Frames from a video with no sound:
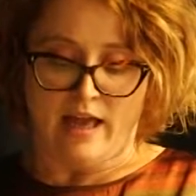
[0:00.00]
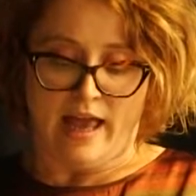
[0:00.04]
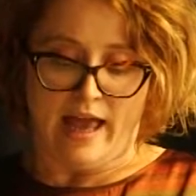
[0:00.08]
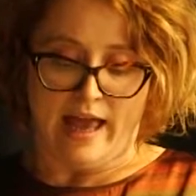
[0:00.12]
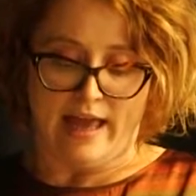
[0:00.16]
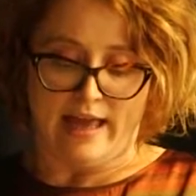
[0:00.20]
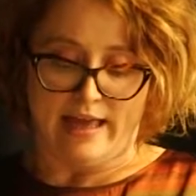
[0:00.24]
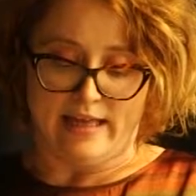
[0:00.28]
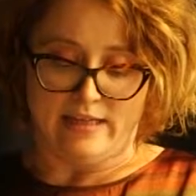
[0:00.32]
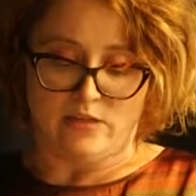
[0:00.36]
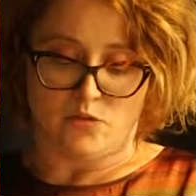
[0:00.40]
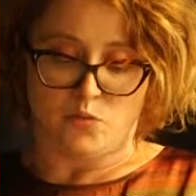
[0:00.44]

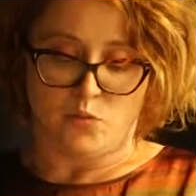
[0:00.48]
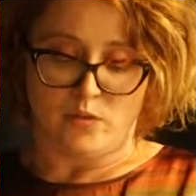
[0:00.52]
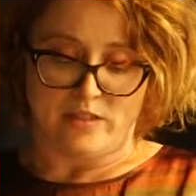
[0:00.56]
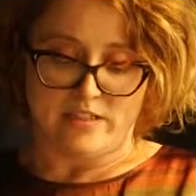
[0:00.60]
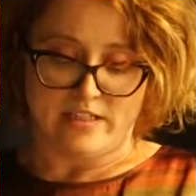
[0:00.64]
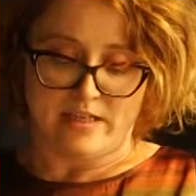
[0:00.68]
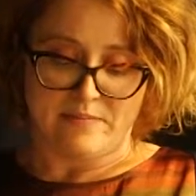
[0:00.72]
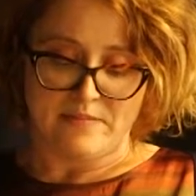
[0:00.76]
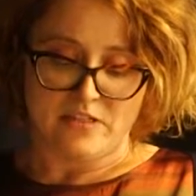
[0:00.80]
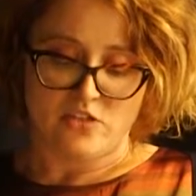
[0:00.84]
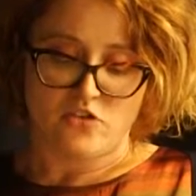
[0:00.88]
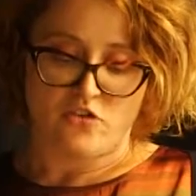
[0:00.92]
And we
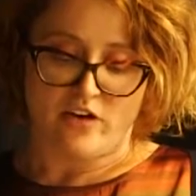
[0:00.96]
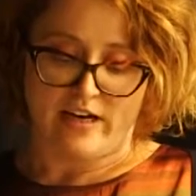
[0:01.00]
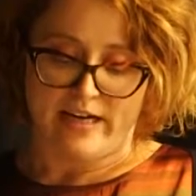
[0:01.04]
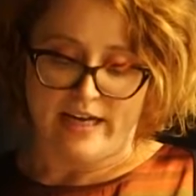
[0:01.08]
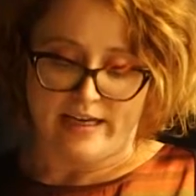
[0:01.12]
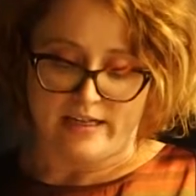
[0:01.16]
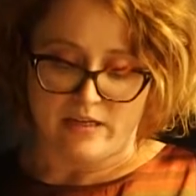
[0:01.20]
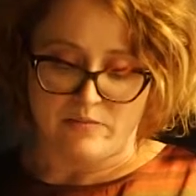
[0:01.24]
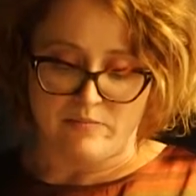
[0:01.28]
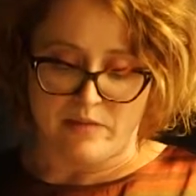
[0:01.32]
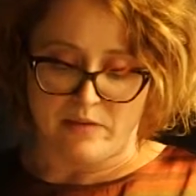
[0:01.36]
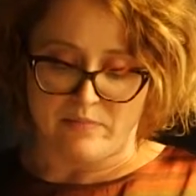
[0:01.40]
demonstrate our
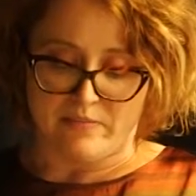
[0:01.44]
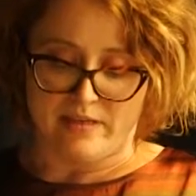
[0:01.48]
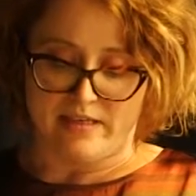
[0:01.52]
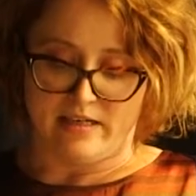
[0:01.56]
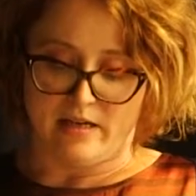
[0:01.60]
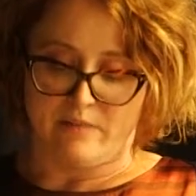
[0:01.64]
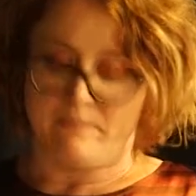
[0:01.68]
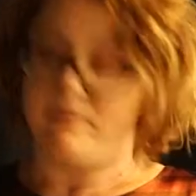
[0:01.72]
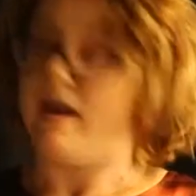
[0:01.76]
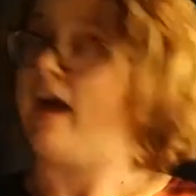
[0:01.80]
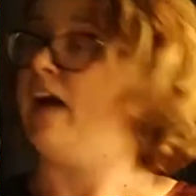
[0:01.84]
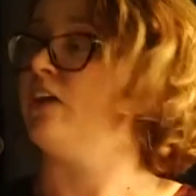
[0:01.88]
commitment
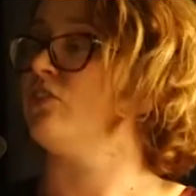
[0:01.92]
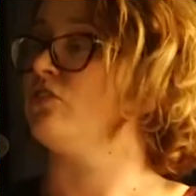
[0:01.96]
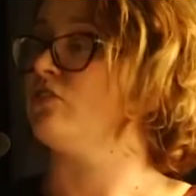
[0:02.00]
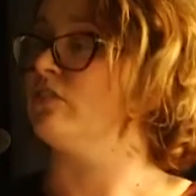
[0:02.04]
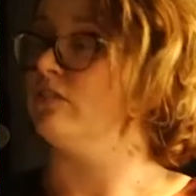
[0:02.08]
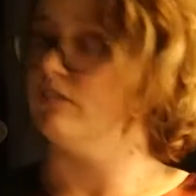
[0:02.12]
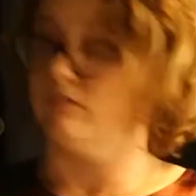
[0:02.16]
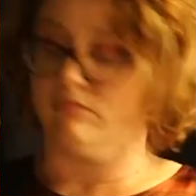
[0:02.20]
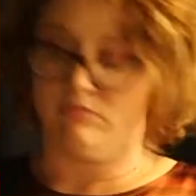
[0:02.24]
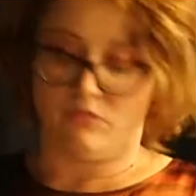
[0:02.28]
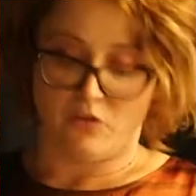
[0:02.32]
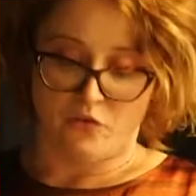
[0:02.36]
and
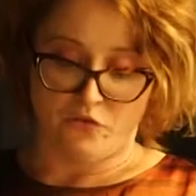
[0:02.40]
passion